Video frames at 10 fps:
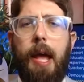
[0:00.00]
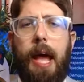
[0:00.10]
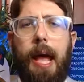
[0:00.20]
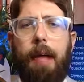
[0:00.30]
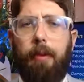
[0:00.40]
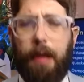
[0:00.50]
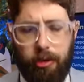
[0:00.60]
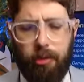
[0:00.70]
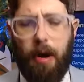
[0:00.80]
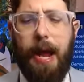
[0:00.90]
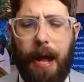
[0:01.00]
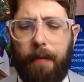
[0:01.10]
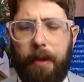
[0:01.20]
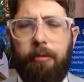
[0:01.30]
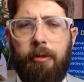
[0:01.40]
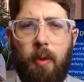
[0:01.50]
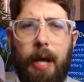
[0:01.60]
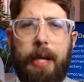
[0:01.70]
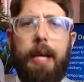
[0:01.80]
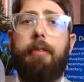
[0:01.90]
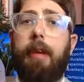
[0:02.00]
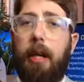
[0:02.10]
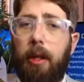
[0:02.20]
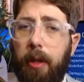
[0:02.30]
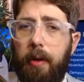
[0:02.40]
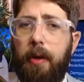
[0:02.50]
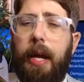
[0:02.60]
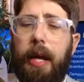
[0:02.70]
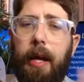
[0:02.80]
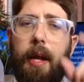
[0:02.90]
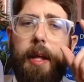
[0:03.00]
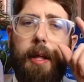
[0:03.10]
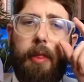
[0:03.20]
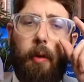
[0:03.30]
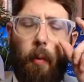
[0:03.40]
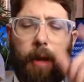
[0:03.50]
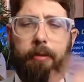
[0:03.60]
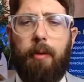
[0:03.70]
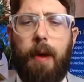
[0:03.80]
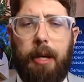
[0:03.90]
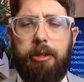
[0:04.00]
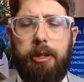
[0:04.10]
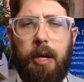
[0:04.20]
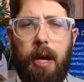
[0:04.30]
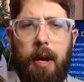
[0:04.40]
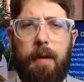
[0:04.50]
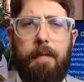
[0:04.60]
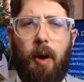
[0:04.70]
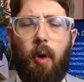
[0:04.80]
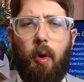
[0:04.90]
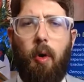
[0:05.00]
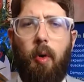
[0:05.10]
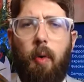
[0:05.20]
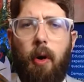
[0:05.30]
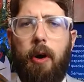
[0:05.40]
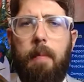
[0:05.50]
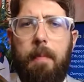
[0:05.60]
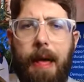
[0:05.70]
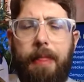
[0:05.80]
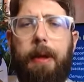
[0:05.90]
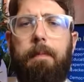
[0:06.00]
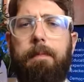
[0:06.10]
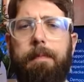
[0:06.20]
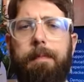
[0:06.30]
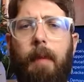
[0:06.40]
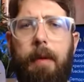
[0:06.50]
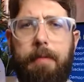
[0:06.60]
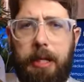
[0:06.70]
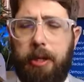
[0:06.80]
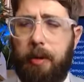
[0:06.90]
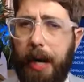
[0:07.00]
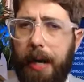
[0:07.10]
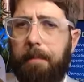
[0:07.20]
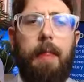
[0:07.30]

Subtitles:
And so they try out these new ideas, including the resurrection of the whole word method of teaching reading.